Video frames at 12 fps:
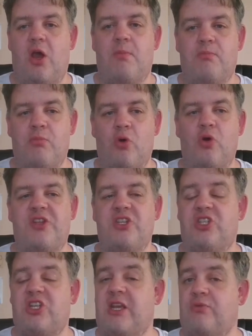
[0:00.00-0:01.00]
more than
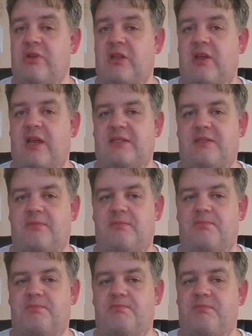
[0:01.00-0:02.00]
she had realized.
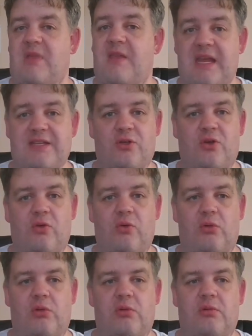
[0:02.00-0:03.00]
And that's cool.